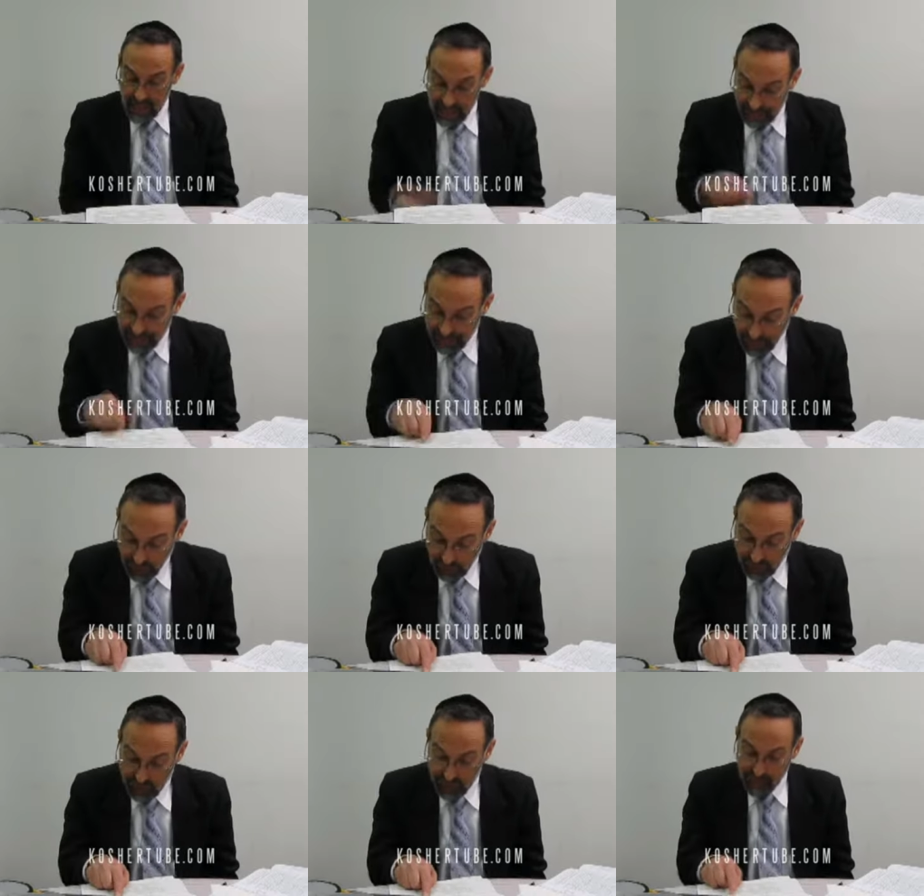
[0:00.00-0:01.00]
Take a look at
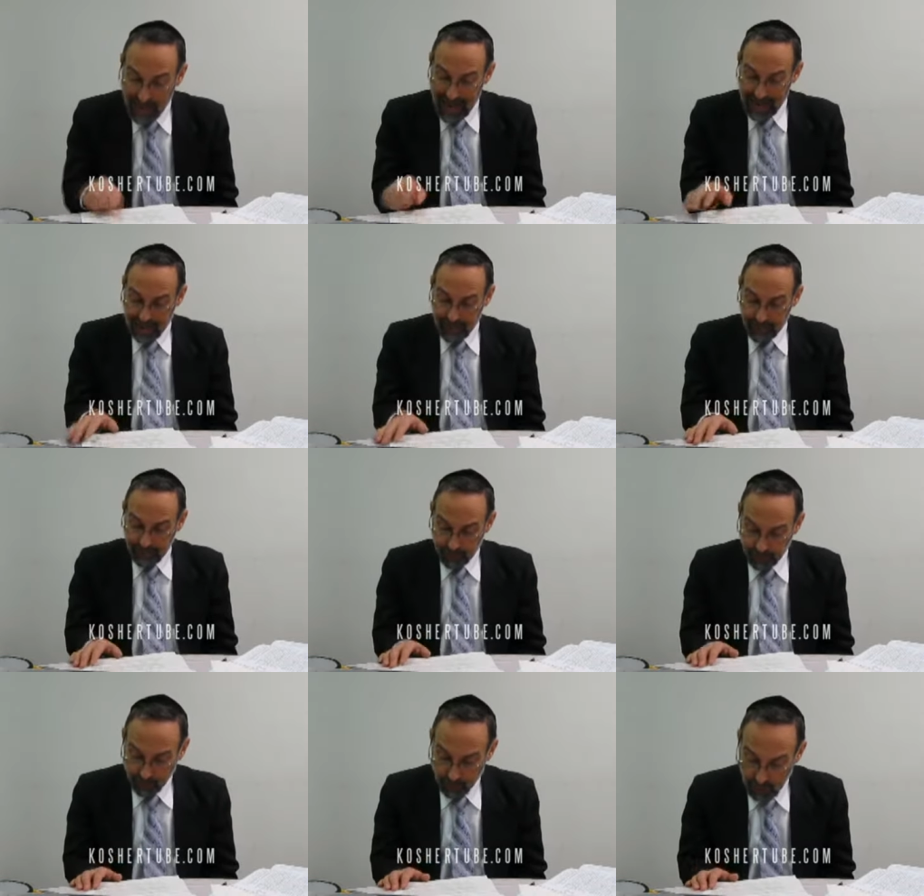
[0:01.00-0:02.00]
the Ramban.
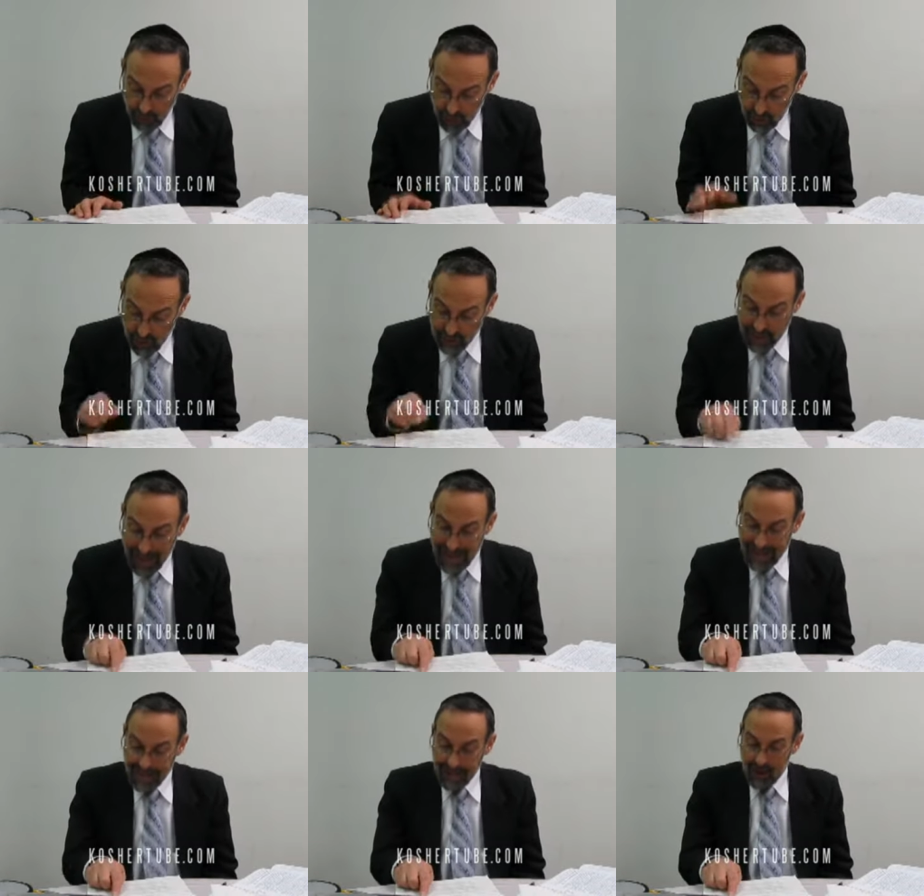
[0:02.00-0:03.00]
The
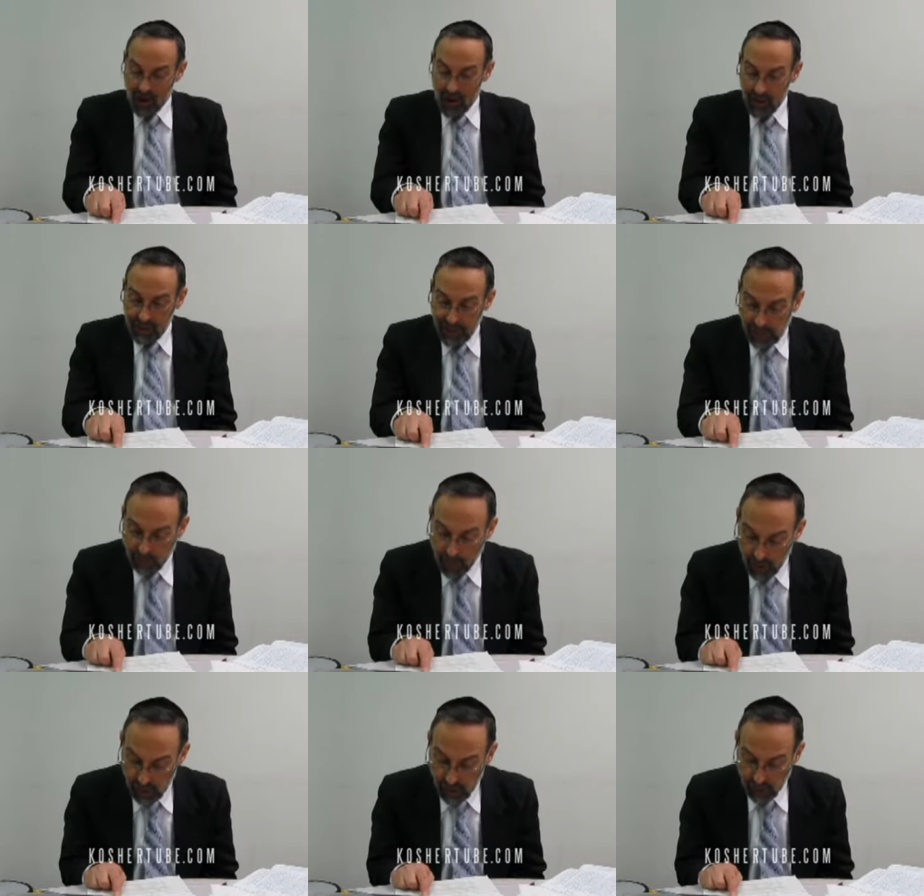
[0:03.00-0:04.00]
Ramban on this
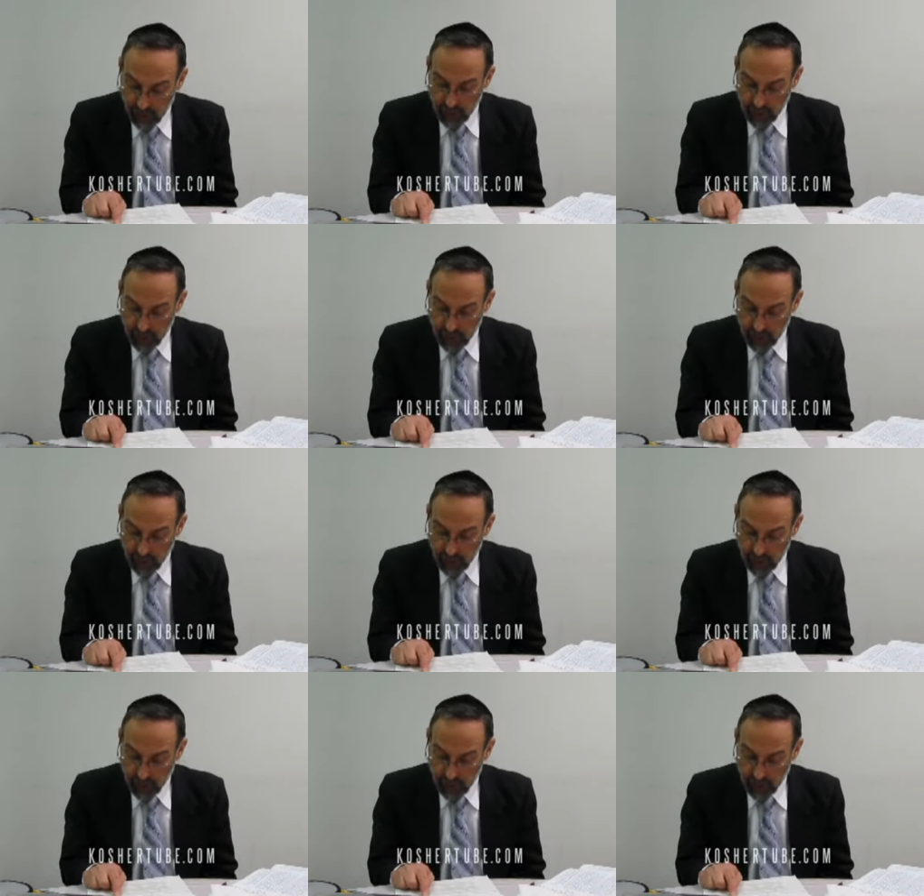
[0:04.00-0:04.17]
pasuk,